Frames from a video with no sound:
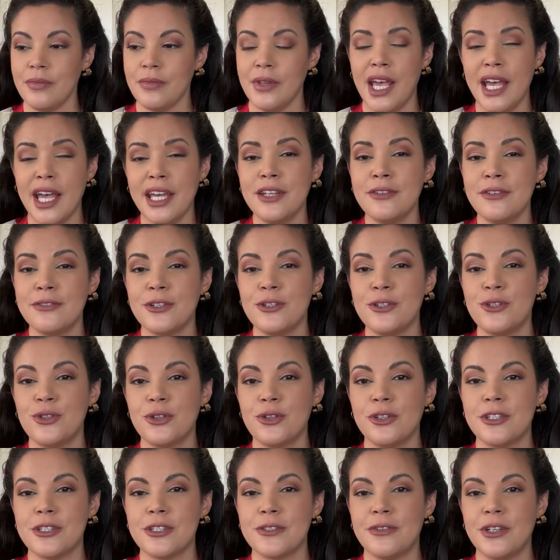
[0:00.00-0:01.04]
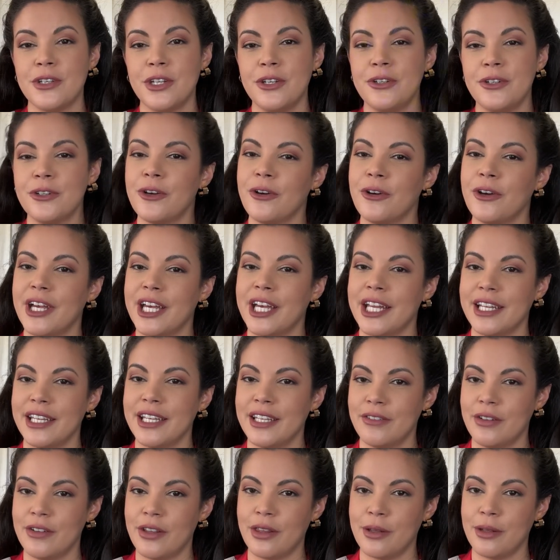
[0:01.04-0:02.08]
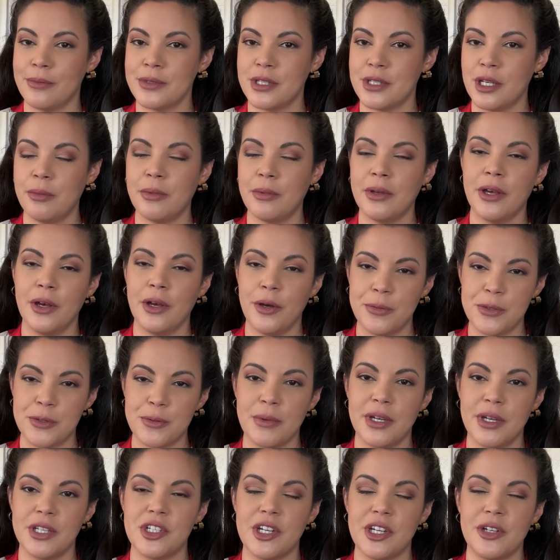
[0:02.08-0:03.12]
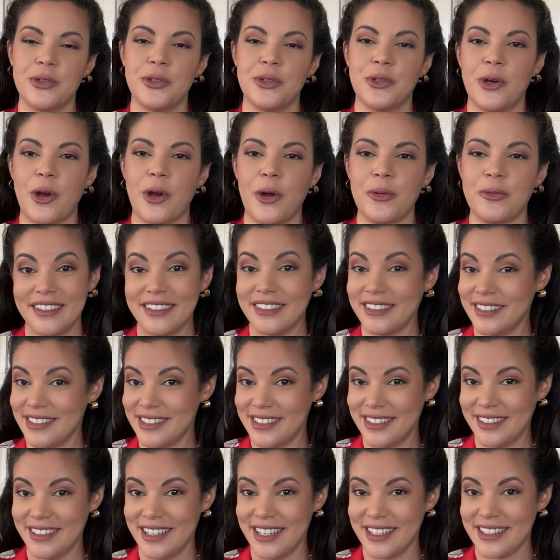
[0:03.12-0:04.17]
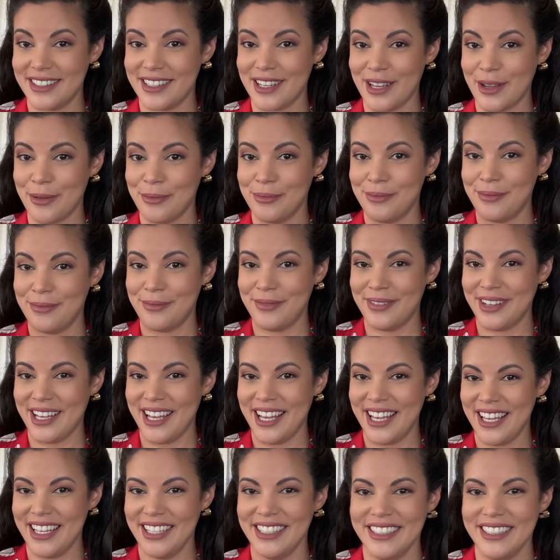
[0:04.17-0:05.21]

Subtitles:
And if you enjoyed this video, go ahead and give it a thumbs up. It helps my channel grow. Until next time, bye.